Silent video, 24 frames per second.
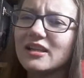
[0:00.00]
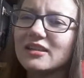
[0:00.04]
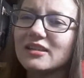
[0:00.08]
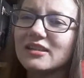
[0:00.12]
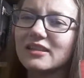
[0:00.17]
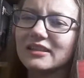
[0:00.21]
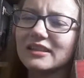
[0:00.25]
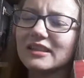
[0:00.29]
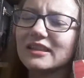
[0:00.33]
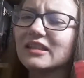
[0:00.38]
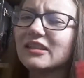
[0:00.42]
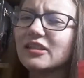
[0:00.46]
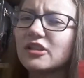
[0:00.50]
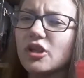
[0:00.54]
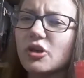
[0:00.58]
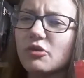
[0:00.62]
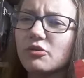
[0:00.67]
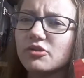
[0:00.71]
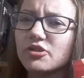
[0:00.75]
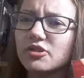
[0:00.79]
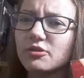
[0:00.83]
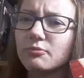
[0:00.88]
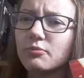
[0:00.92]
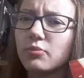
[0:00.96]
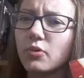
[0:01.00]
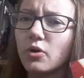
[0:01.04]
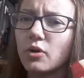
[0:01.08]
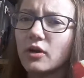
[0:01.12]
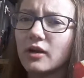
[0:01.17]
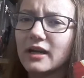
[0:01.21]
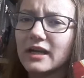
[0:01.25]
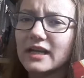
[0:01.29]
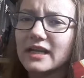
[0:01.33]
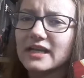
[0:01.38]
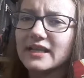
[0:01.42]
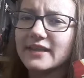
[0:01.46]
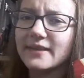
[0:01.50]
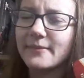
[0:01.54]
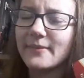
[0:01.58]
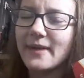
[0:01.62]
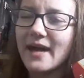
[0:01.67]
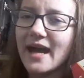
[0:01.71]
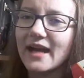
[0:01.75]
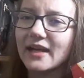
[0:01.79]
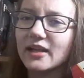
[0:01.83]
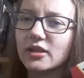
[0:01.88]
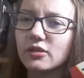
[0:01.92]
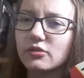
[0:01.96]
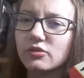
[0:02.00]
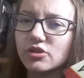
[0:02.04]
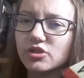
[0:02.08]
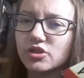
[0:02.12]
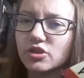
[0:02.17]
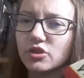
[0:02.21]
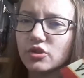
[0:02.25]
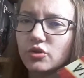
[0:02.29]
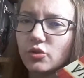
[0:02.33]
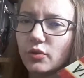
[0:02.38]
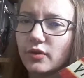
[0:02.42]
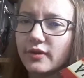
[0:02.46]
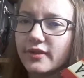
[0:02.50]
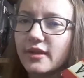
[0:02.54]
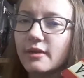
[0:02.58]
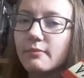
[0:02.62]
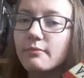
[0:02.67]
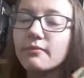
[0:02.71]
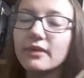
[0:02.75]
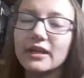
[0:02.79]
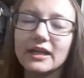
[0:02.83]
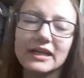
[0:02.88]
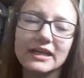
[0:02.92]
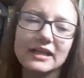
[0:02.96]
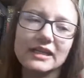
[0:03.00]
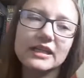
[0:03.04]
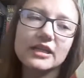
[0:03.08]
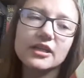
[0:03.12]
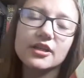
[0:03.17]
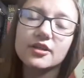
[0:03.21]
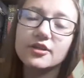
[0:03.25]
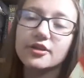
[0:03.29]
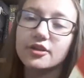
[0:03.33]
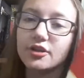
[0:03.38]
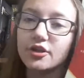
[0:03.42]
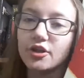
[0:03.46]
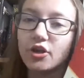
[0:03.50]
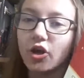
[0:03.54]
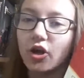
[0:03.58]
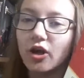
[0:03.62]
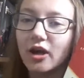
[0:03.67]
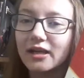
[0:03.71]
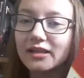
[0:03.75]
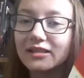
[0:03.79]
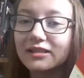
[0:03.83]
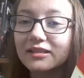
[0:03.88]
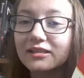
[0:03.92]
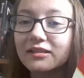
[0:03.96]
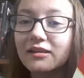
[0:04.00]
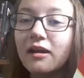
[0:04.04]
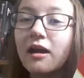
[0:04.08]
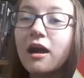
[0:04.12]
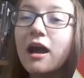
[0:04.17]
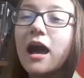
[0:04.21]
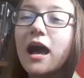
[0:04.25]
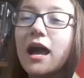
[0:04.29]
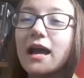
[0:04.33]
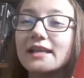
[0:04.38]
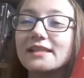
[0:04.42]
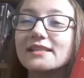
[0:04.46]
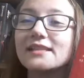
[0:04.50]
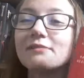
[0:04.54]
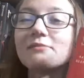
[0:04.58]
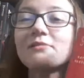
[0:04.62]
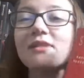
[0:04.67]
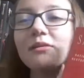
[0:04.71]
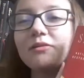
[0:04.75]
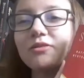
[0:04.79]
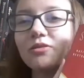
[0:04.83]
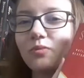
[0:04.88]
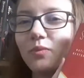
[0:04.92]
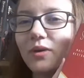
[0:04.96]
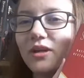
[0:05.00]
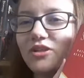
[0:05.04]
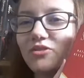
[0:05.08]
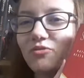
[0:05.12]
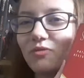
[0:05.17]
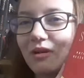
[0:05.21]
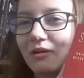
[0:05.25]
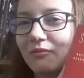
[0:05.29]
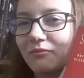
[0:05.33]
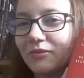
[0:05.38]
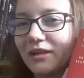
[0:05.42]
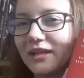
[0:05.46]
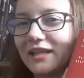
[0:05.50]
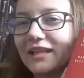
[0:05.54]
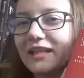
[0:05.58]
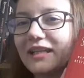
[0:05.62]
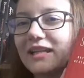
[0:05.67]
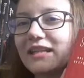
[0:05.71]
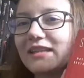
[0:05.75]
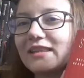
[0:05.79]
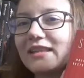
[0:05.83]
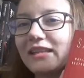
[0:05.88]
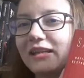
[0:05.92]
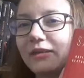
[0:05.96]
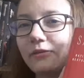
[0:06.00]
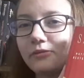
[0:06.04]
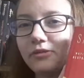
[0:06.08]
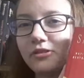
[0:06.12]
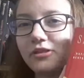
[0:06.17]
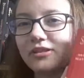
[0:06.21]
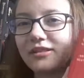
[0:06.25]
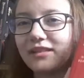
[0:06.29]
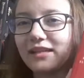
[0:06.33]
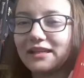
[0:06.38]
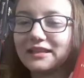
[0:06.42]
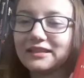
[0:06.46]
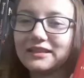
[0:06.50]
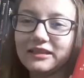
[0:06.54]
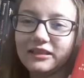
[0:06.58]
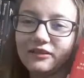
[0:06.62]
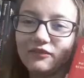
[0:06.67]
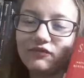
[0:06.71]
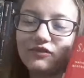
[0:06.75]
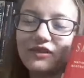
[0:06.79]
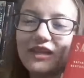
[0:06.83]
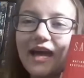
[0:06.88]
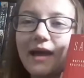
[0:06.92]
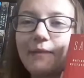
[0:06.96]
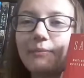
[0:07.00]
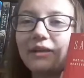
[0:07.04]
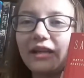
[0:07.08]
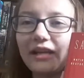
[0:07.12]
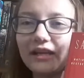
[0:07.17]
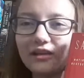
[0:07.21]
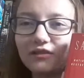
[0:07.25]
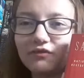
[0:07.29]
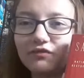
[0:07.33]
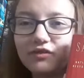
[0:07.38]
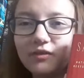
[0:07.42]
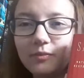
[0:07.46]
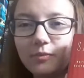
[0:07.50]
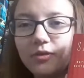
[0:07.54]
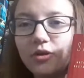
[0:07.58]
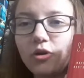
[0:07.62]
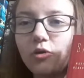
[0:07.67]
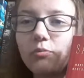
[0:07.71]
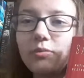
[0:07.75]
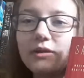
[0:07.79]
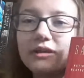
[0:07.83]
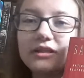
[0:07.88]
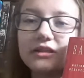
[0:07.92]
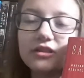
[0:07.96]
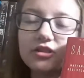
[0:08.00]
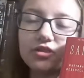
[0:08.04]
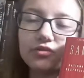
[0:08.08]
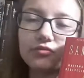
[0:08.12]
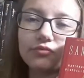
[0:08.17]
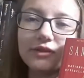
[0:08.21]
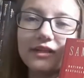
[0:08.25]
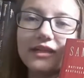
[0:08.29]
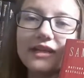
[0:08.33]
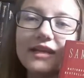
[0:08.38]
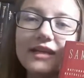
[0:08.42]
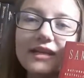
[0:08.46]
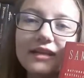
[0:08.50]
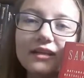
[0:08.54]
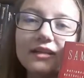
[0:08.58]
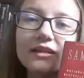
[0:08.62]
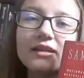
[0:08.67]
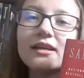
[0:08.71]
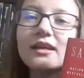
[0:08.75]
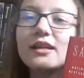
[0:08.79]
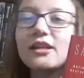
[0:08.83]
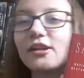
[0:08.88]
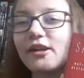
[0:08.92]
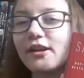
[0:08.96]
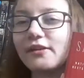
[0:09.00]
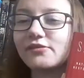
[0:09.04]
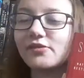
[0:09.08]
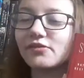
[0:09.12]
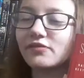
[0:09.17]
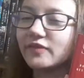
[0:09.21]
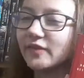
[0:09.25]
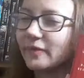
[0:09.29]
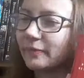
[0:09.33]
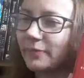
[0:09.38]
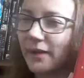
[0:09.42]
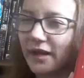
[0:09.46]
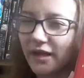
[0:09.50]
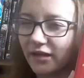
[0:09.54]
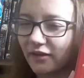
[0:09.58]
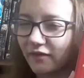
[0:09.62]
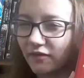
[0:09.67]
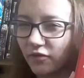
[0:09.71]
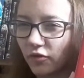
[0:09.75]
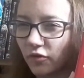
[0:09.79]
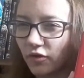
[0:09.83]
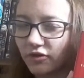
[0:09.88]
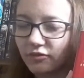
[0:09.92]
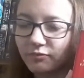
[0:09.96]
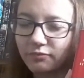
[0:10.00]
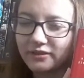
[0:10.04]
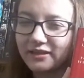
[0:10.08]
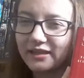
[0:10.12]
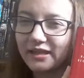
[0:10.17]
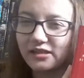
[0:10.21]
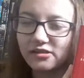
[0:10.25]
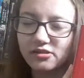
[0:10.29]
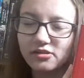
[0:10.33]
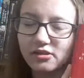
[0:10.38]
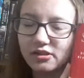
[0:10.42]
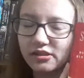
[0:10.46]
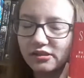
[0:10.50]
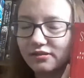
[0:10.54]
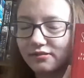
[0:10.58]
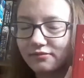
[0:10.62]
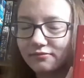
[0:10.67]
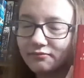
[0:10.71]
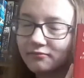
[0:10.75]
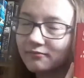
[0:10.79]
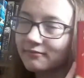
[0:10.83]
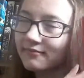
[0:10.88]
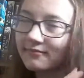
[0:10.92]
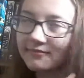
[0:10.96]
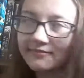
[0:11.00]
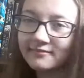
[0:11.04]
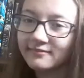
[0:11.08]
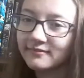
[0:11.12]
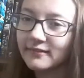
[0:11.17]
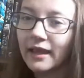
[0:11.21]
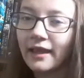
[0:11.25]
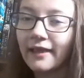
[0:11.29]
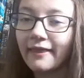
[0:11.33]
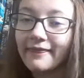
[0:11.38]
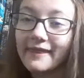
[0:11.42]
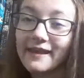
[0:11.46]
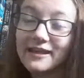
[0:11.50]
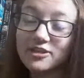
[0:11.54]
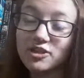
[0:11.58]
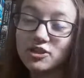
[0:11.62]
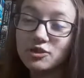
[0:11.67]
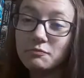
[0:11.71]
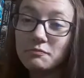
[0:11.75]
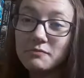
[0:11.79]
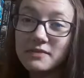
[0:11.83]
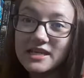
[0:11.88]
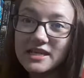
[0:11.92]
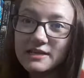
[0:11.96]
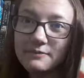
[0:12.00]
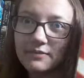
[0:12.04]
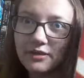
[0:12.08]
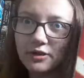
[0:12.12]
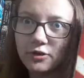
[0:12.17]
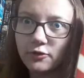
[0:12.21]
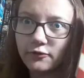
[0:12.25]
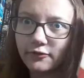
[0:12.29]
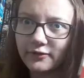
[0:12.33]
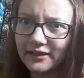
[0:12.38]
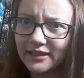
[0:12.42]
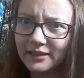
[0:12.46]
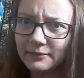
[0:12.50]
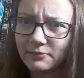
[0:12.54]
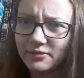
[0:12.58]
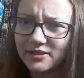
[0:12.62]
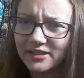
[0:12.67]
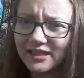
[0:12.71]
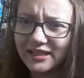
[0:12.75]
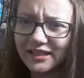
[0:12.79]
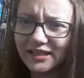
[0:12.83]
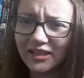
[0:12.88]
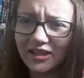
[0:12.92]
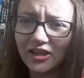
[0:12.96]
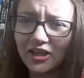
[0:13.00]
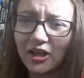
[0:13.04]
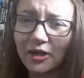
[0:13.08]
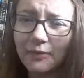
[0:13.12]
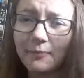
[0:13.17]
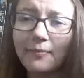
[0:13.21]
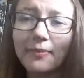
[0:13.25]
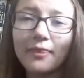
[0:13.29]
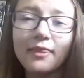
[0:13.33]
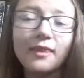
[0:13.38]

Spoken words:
the little notes are boring in the back and you just ignore them, but in here they're not. I sometimes wish when I'm reading it that it was just like a little flap and I could flip it open and just read it and not have to flip back and forth, but that's just me being overly particular.